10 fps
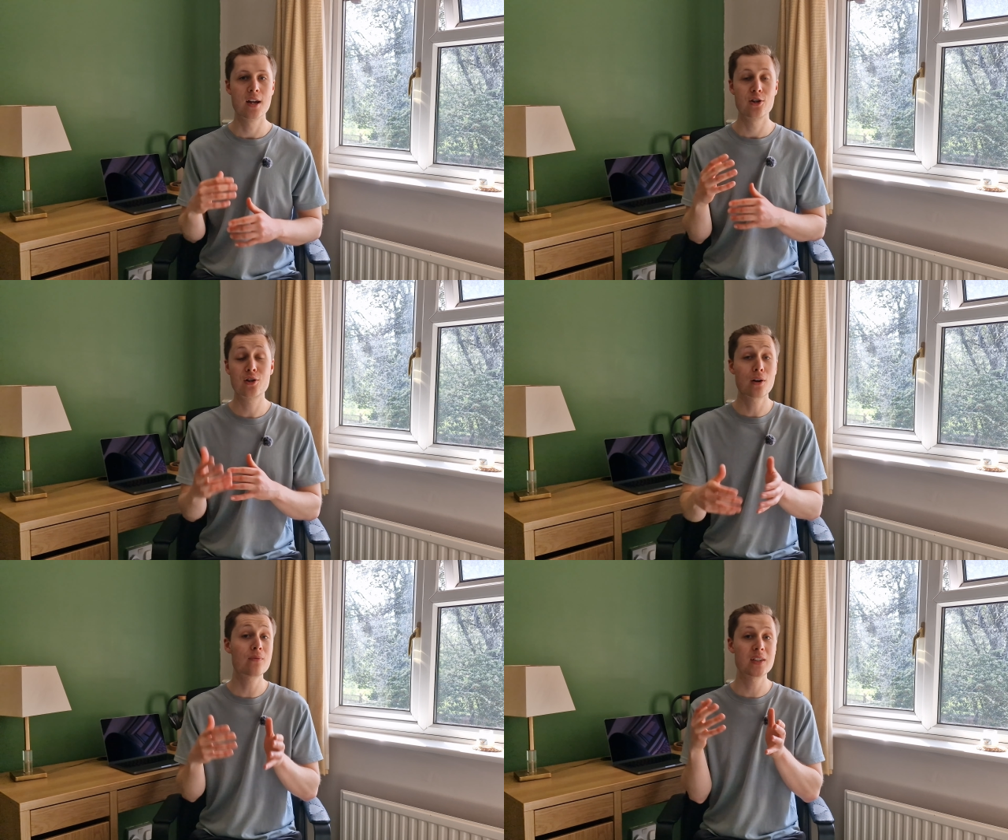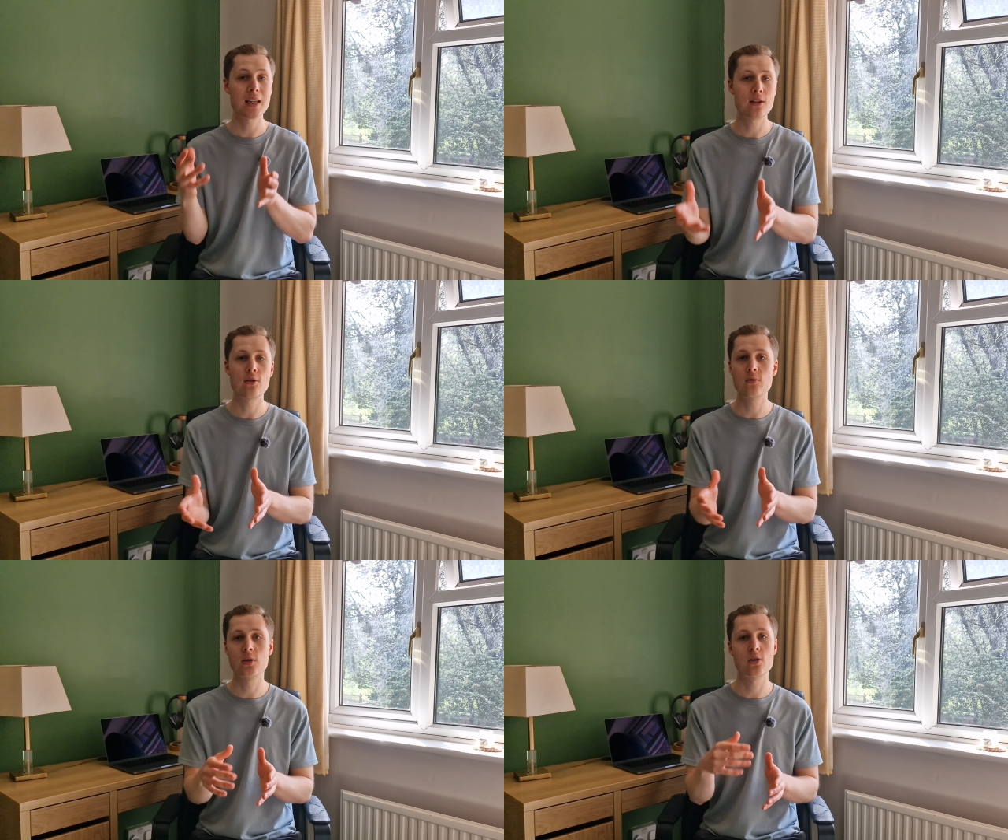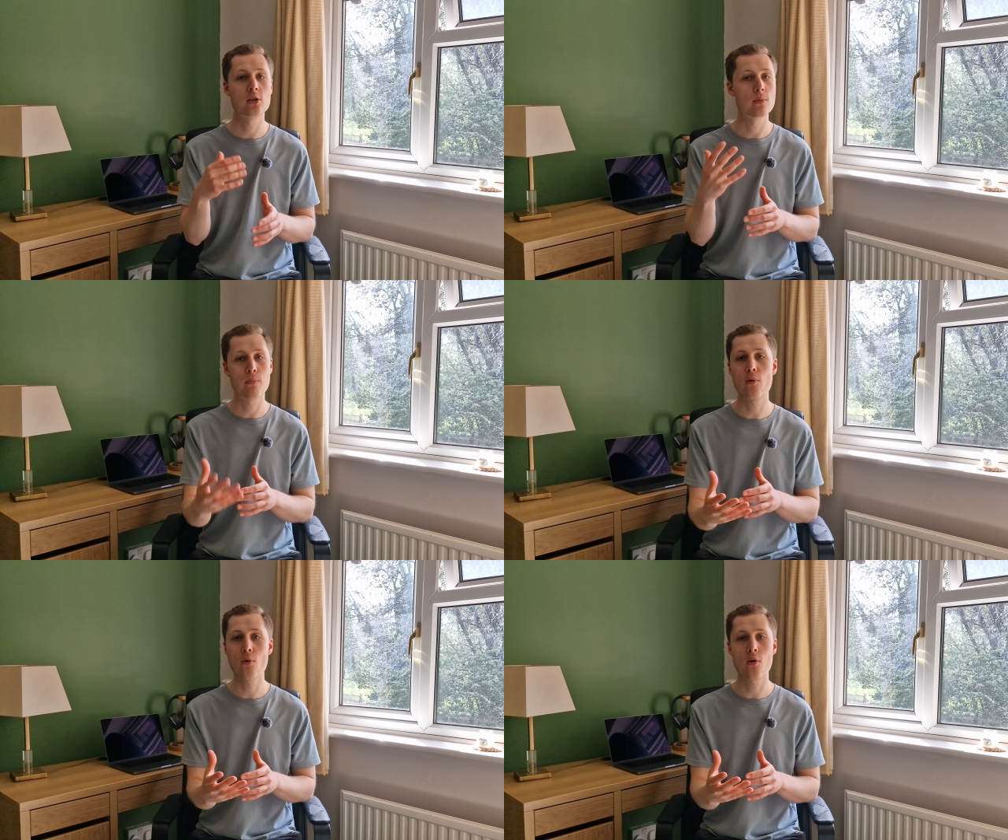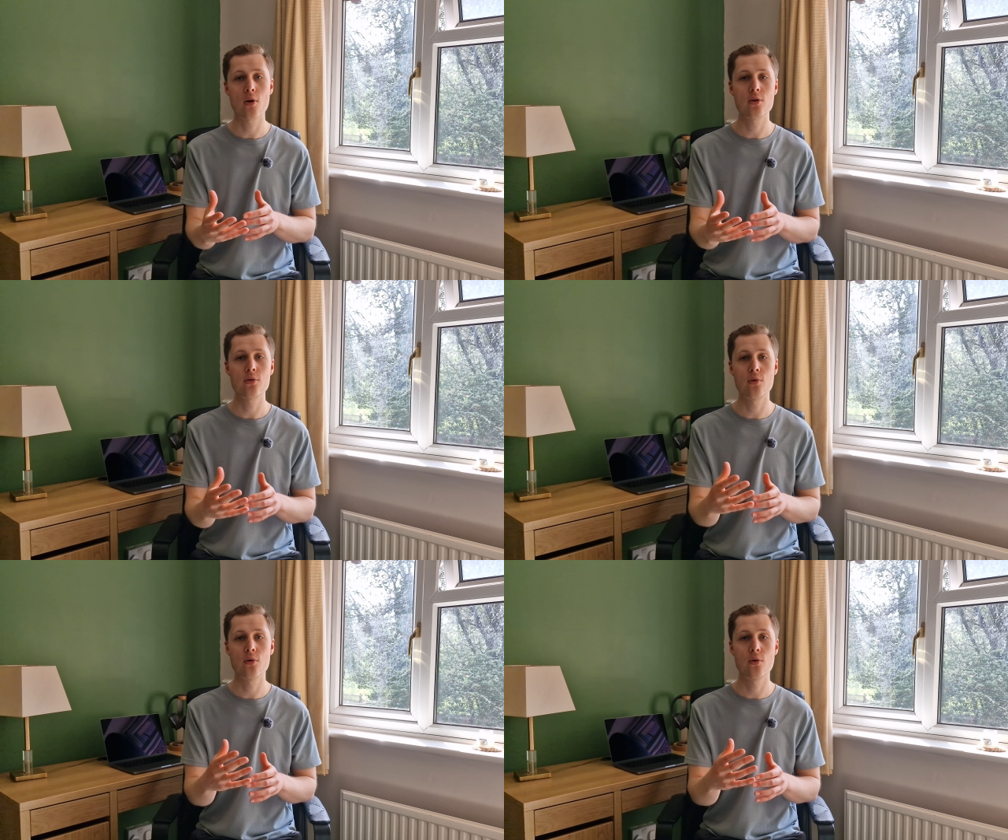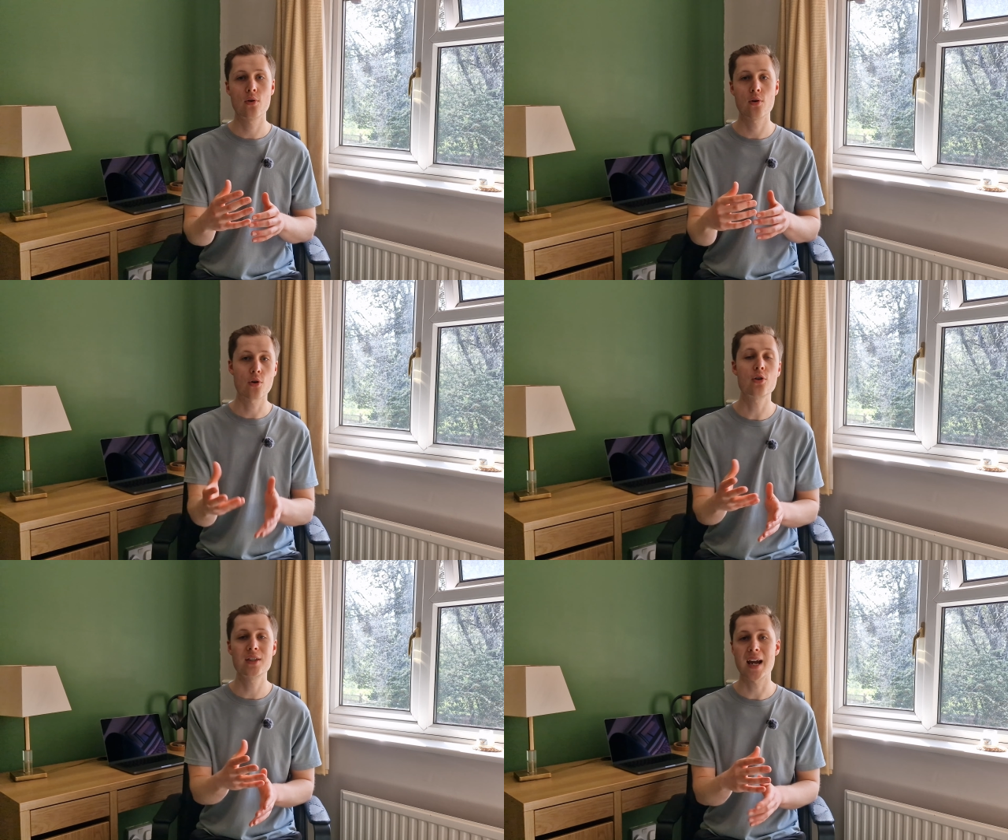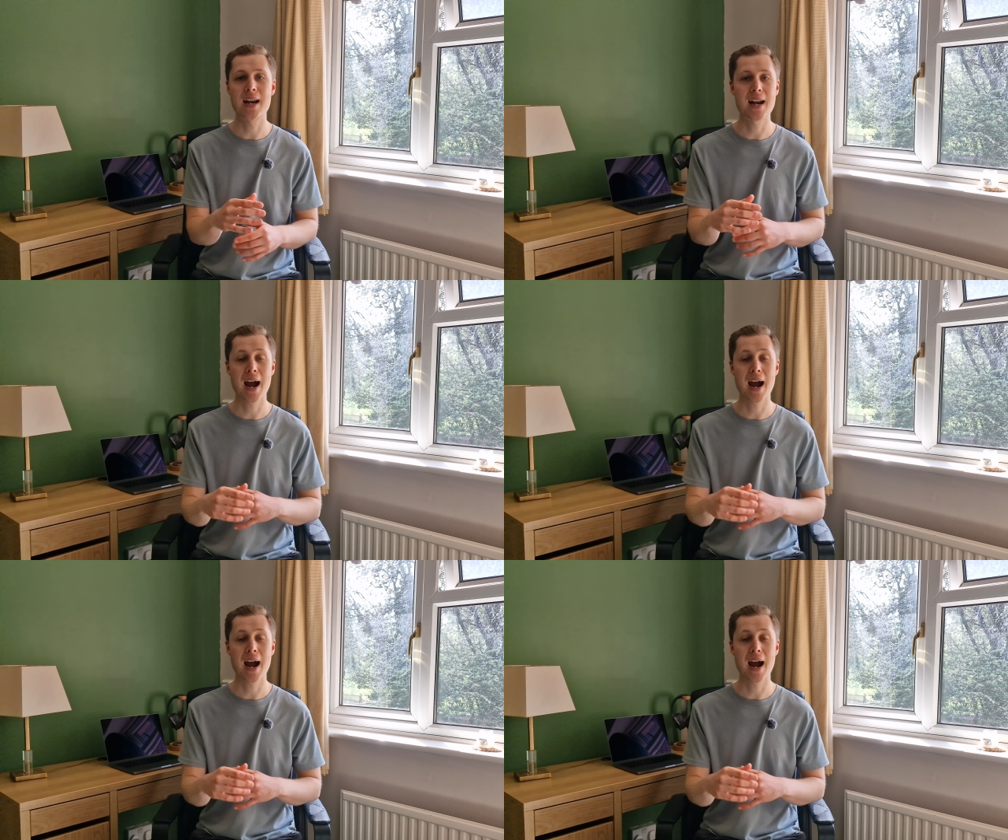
you can obviously use to support your content,